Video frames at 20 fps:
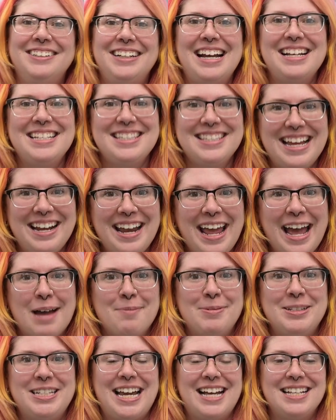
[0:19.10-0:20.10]
at Zen
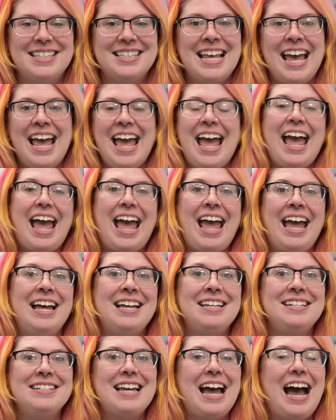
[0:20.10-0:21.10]
Habitats,
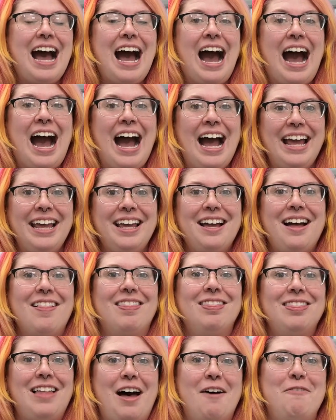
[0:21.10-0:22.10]
and I
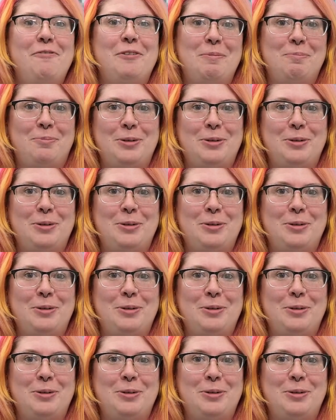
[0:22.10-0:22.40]
love